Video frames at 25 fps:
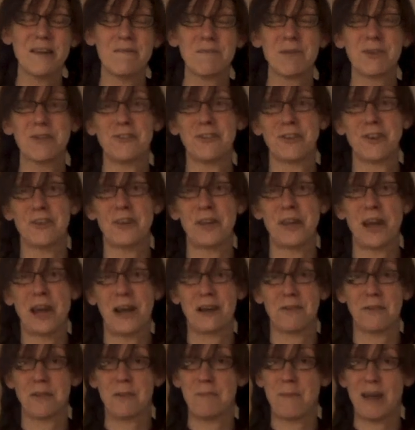I'm going to show you
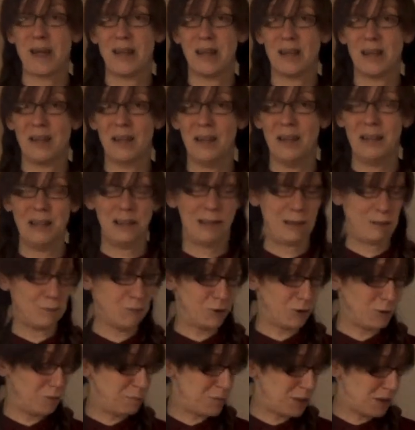how to make a little
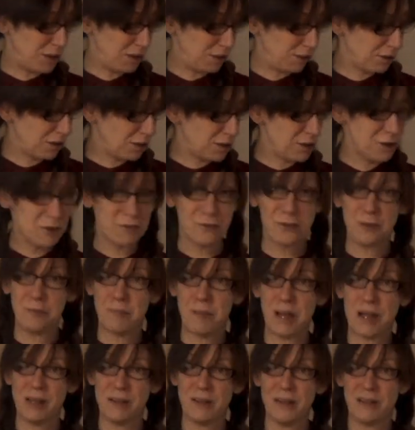wooden bird. I often
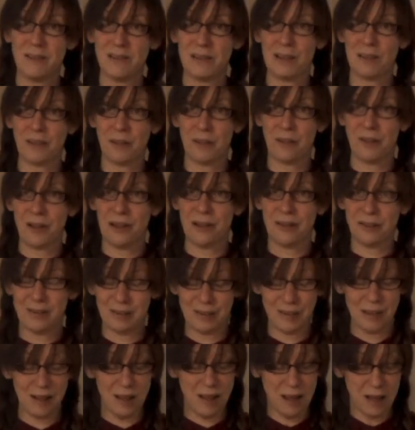make these little
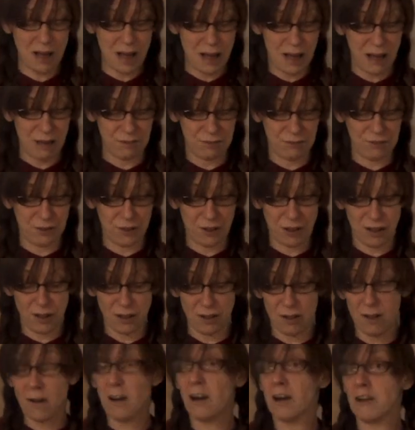things
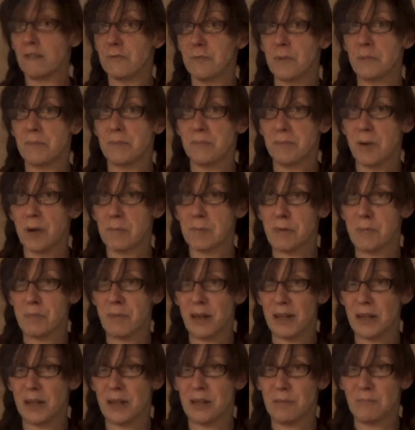after I've been puppet
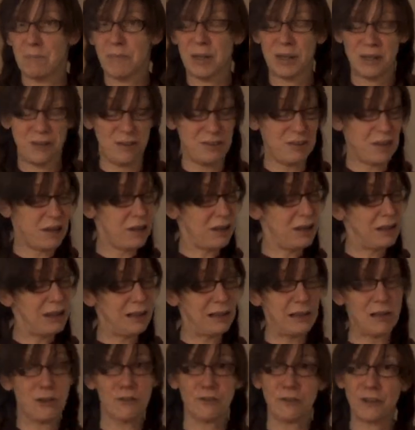making because you get
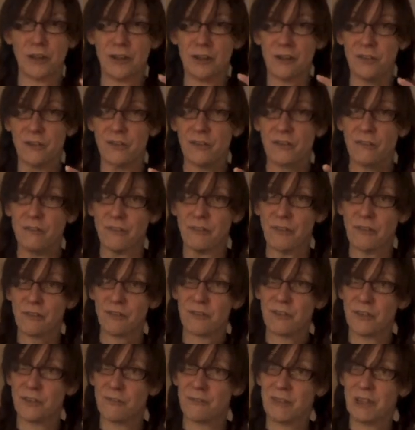little offcuts,
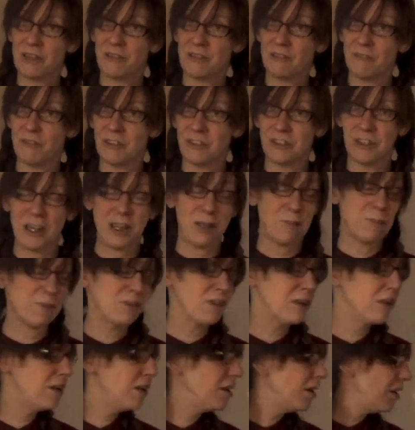lots of different shapes,
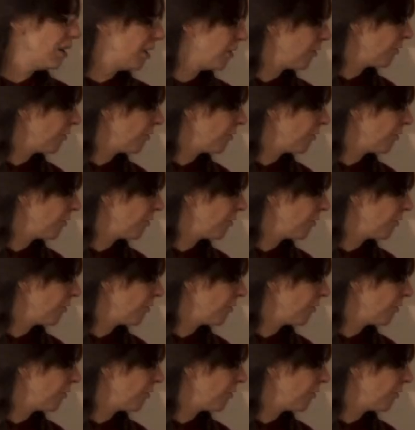and